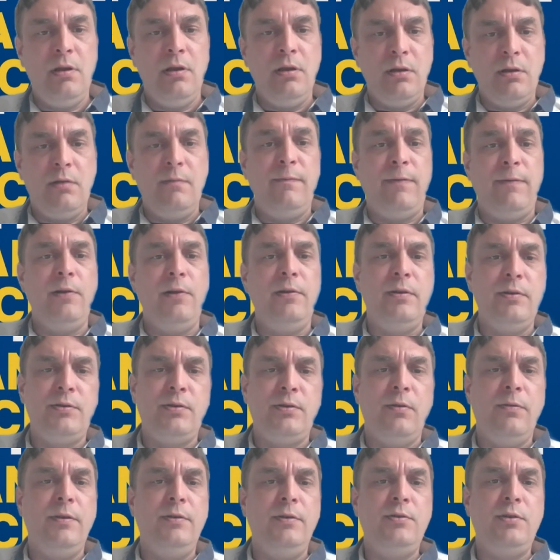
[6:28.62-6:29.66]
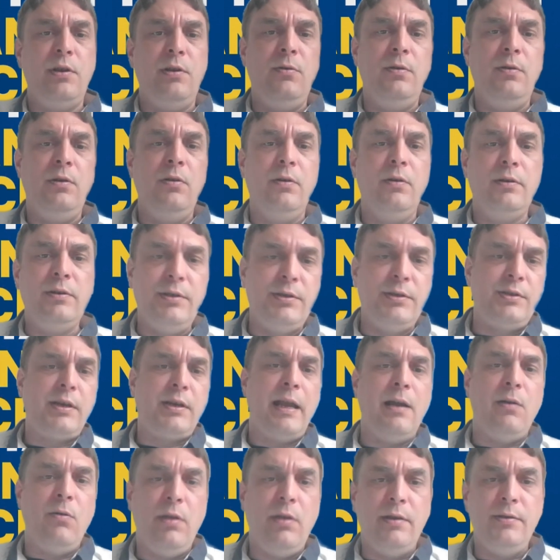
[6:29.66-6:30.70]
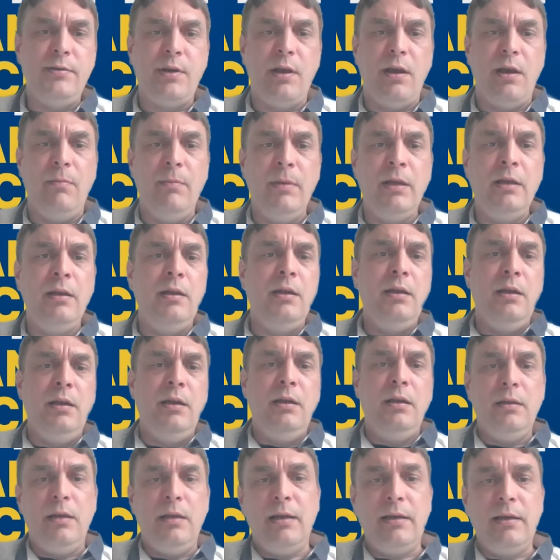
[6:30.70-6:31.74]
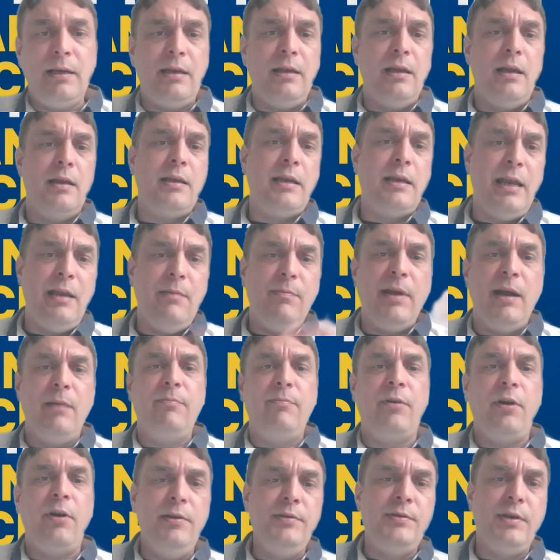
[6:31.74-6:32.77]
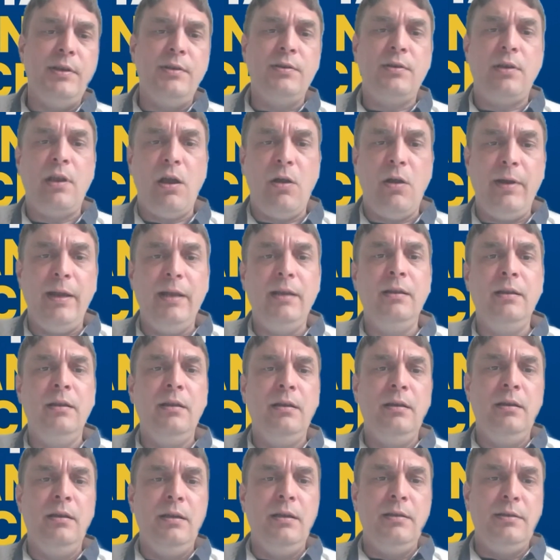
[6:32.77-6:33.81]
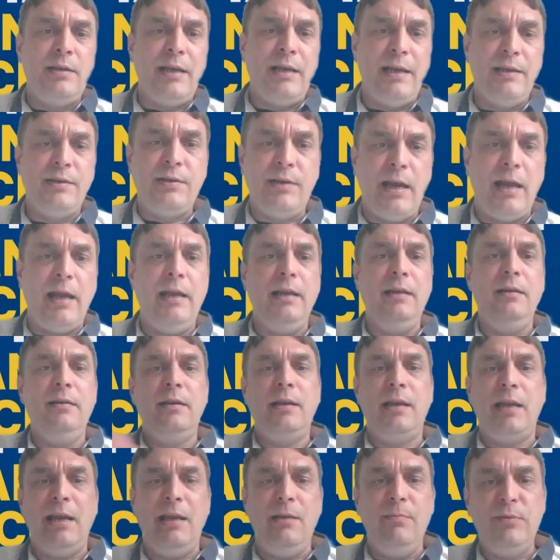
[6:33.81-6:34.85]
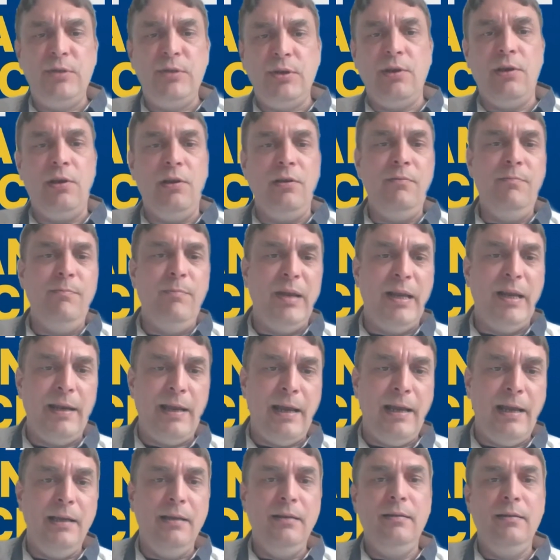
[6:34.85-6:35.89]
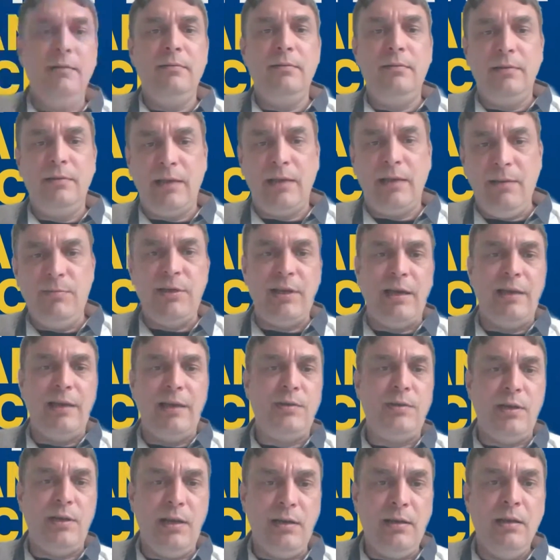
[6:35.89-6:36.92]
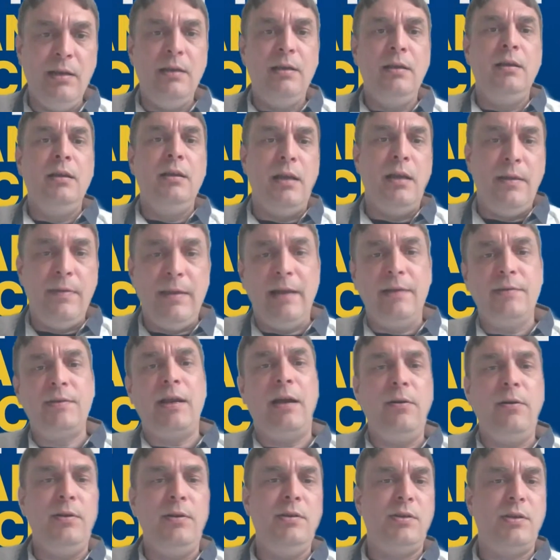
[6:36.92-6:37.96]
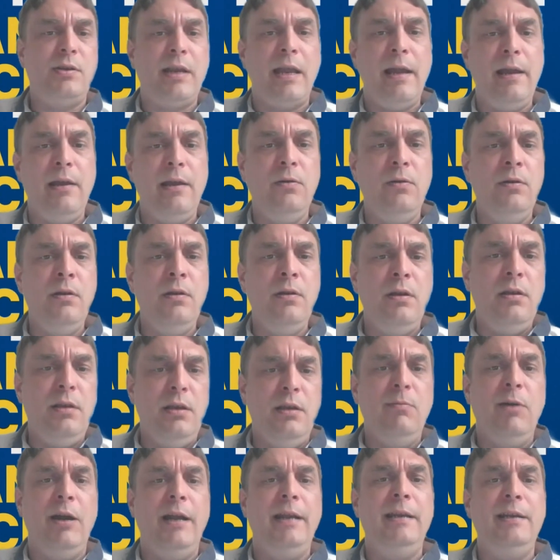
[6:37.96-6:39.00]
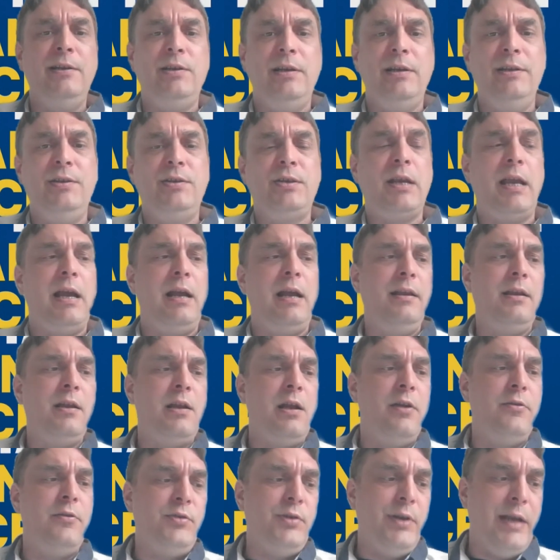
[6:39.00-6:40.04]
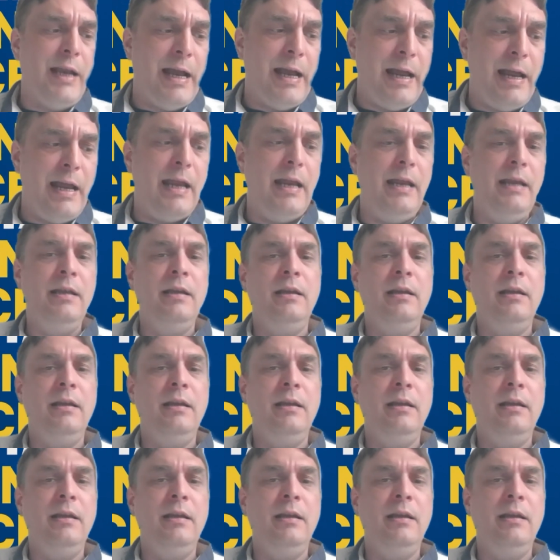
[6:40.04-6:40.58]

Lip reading: focus on the 2 and look to scale those up, and keep that process going. Test 8, keep 2, bin 8, keep testing, and that's how you scale. You might initially scale in country A,